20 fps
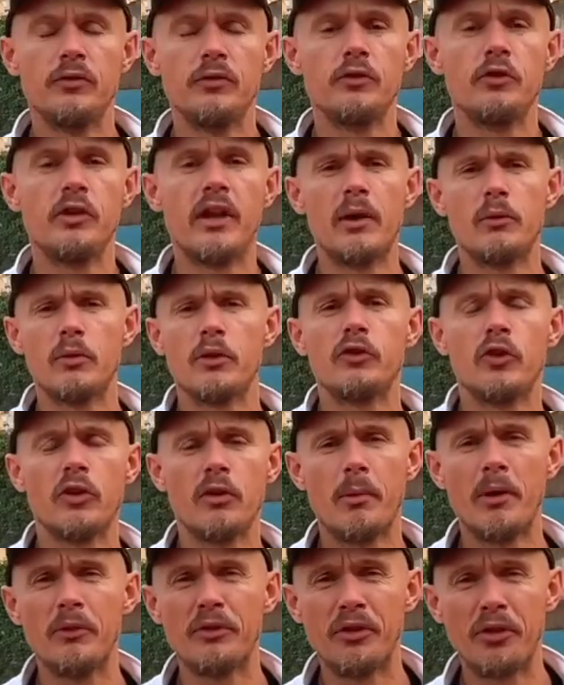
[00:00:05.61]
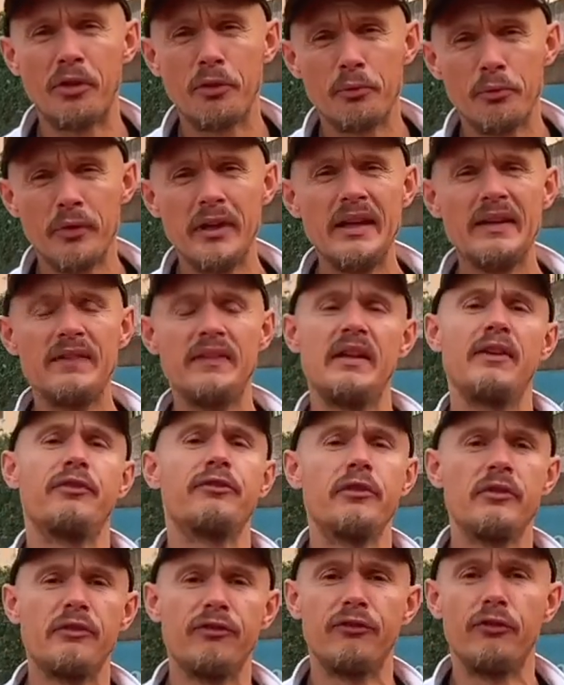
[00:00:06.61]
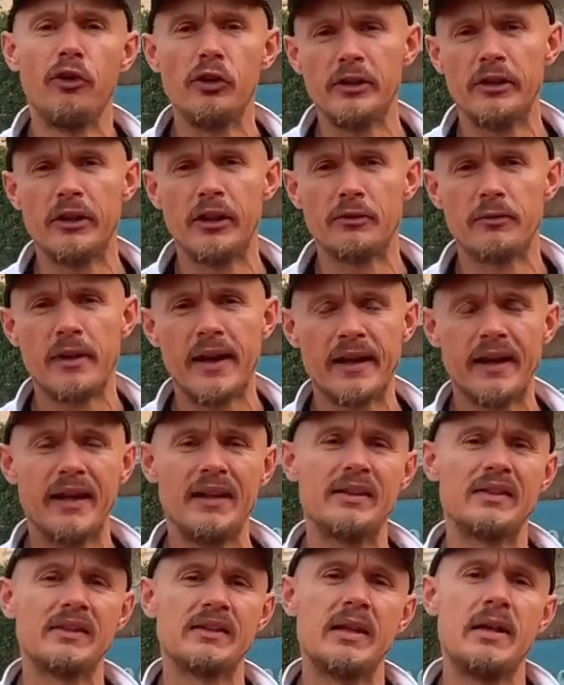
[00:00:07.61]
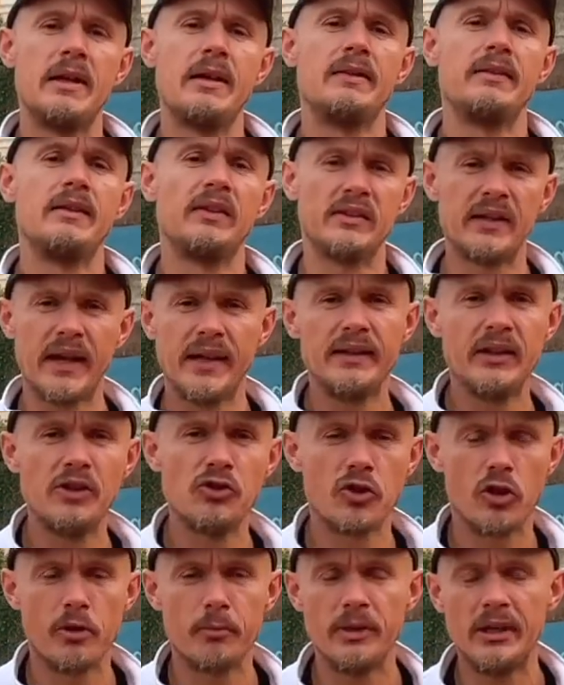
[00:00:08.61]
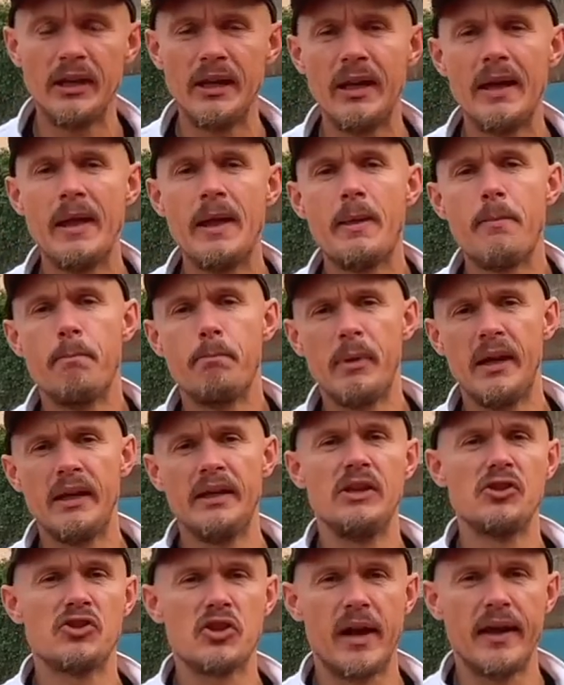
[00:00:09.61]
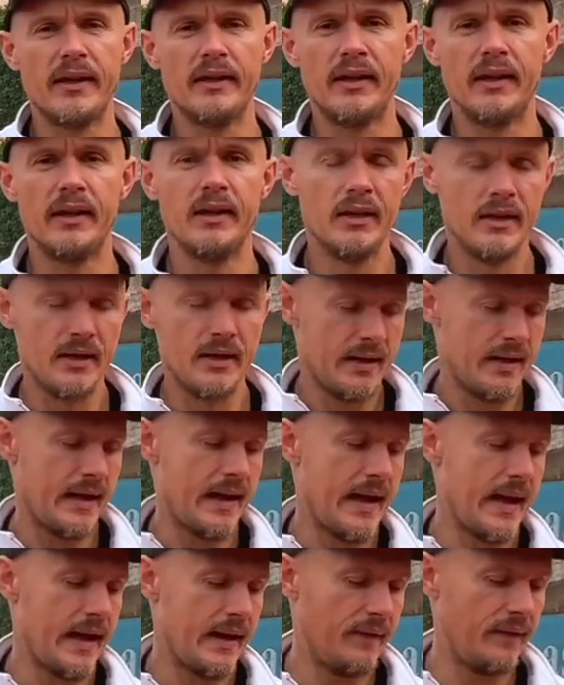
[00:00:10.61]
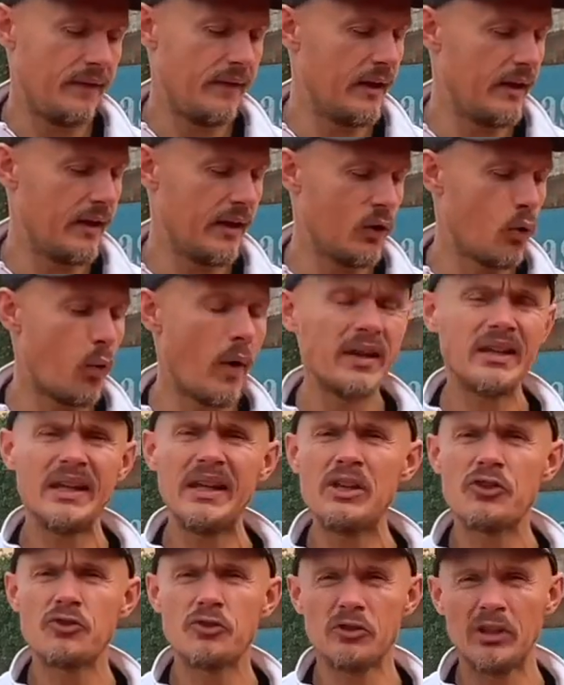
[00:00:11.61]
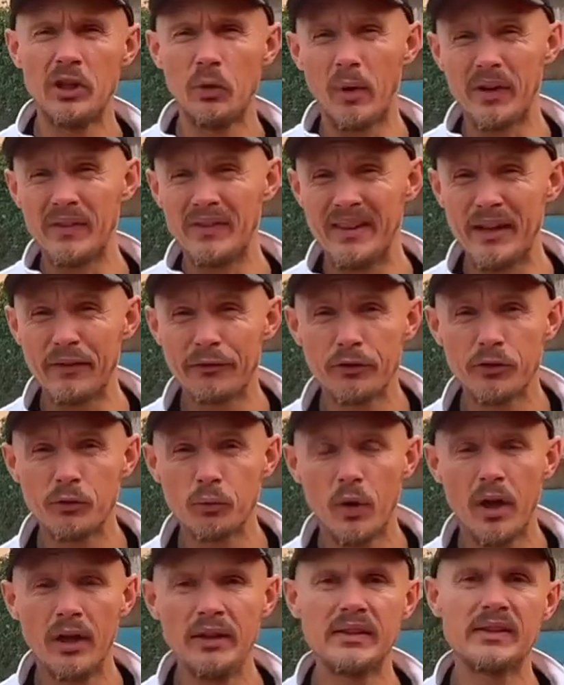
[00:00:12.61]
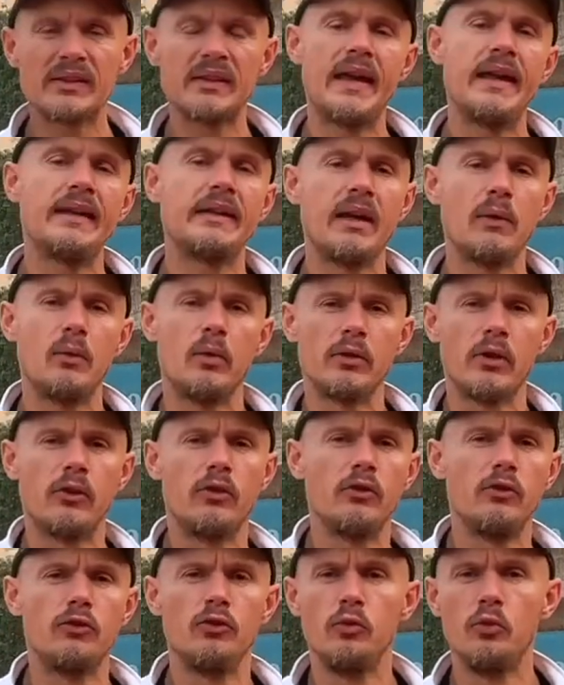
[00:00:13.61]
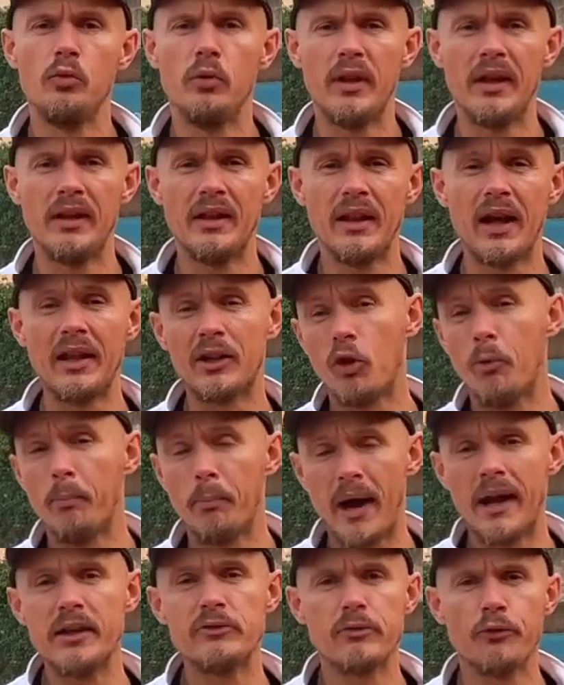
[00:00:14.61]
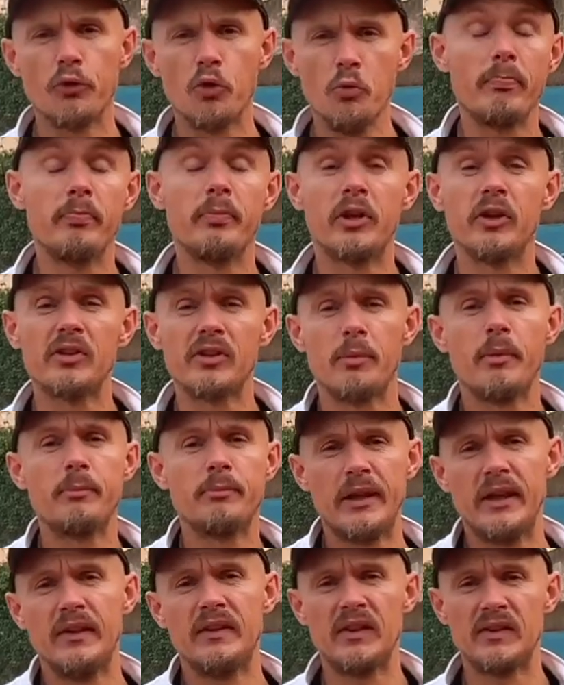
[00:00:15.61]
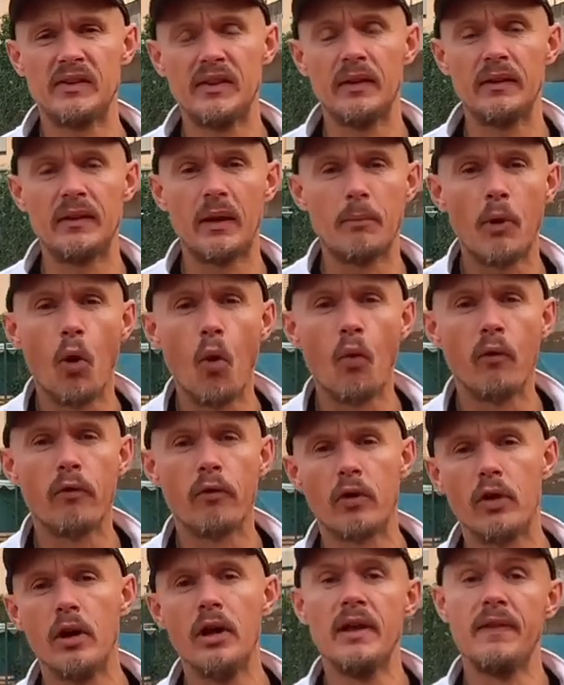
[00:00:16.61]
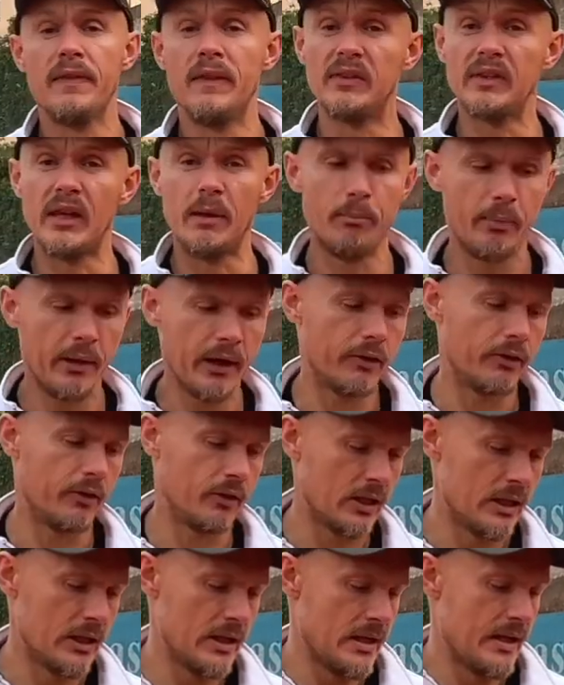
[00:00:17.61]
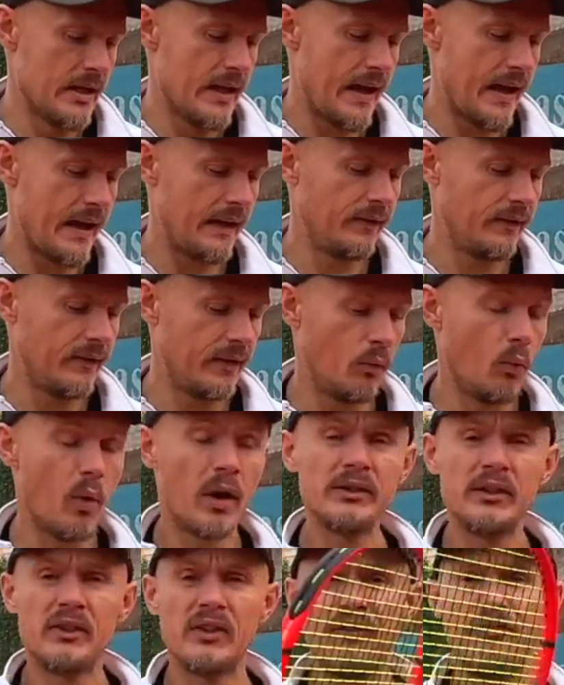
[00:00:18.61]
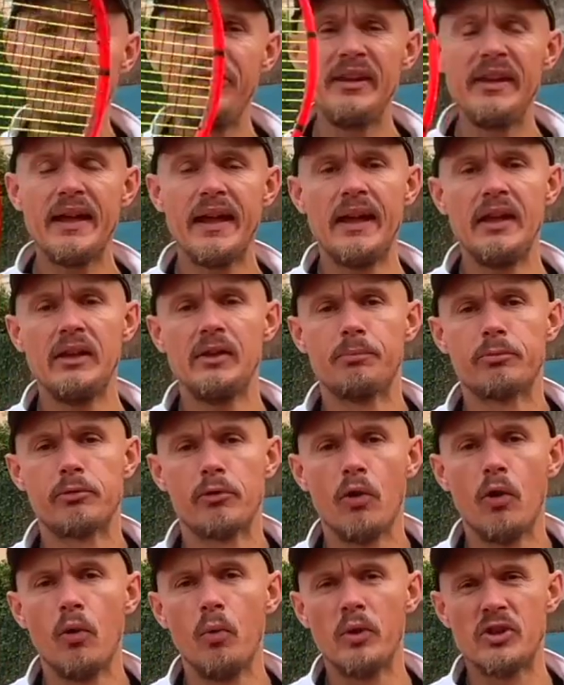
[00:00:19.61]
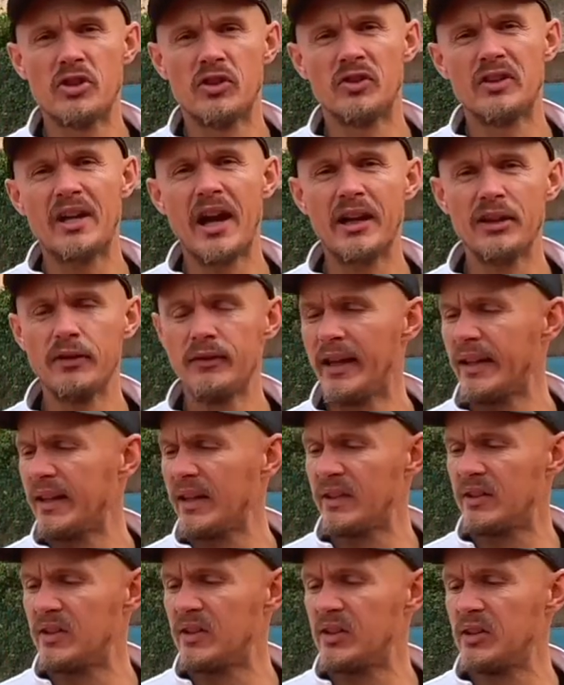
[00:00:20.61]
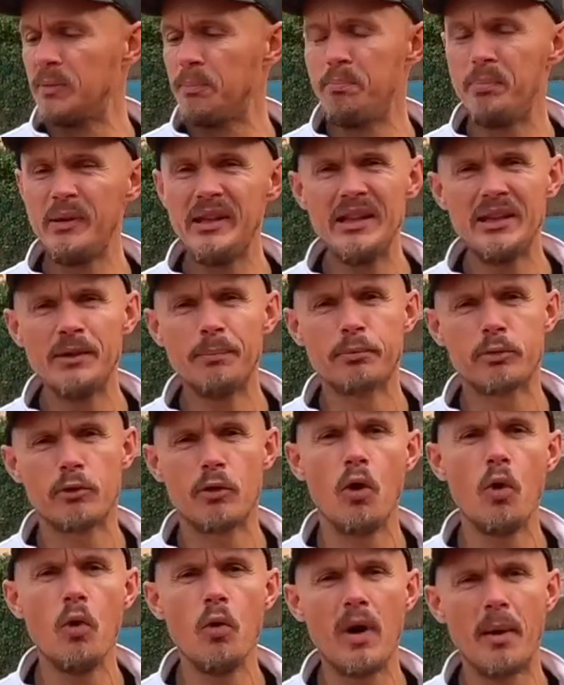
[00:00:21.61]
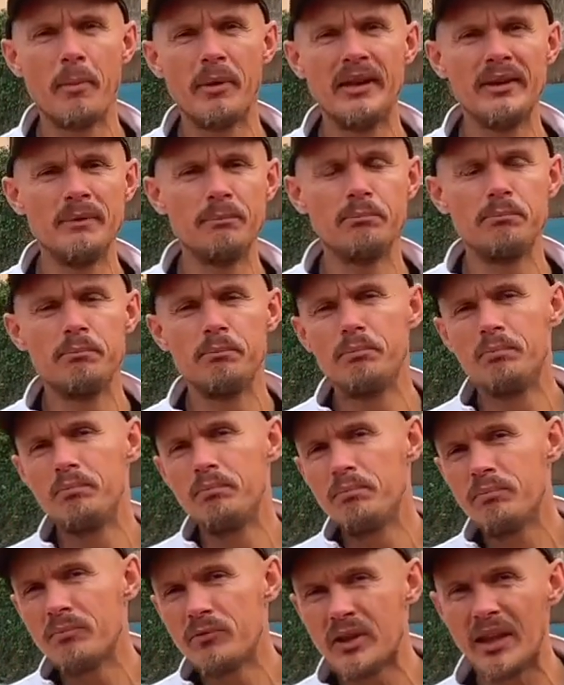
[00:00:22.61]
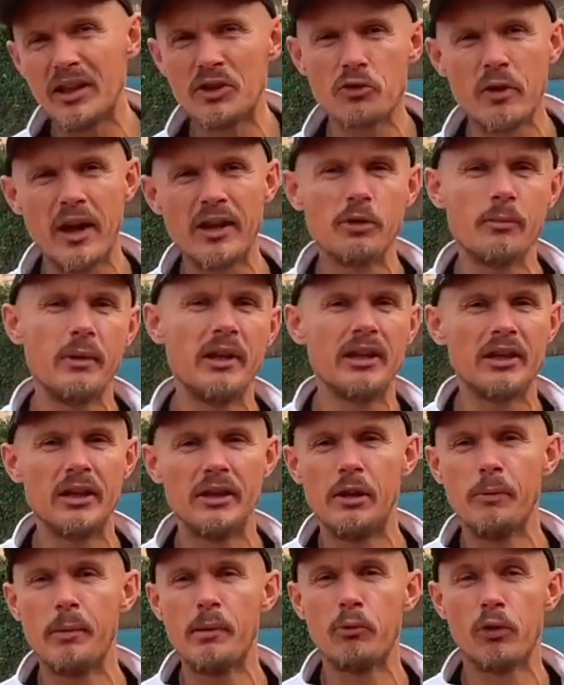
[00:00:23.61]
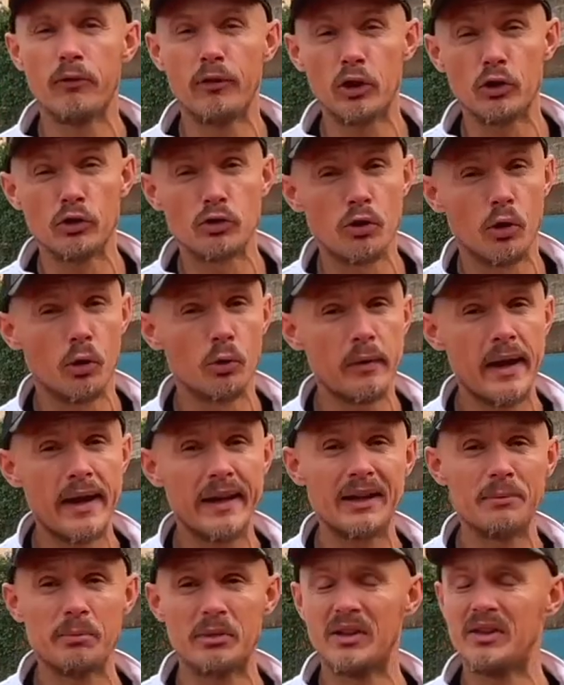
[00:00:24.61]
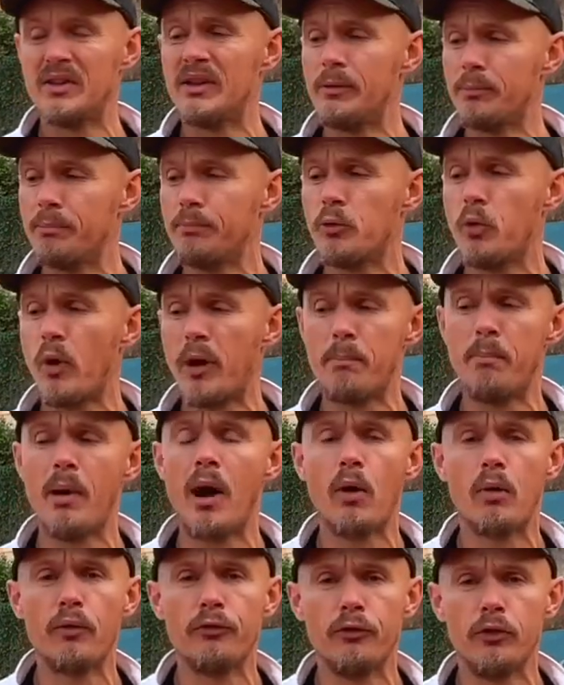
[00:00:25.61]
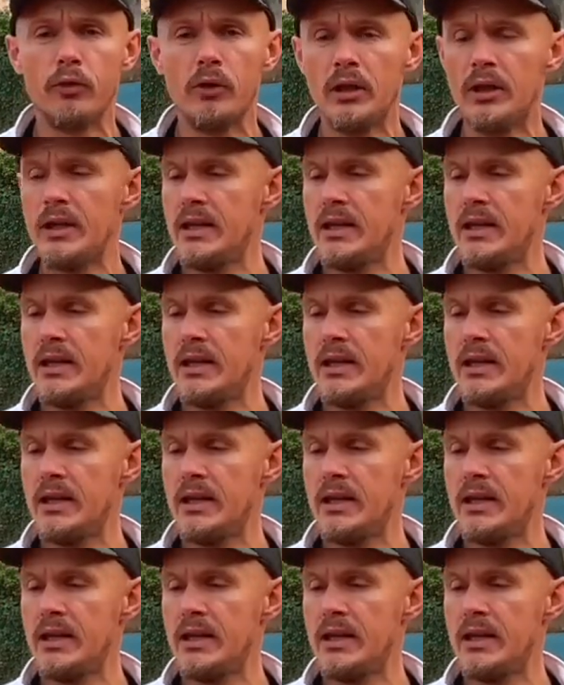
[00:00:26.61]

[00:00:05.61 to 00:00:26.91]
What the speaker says: Today I want to talk about three different Volkl rackets designed in Germany, made in China, and quite interesting, quite different ones. And I wanted to do a combined review because I've been playtesting them over the same period. And the one is the V8 Pro, which is kind of like a speed pro. I mean, they try to make it a little bit more of a control racket, but it's still quite powerful.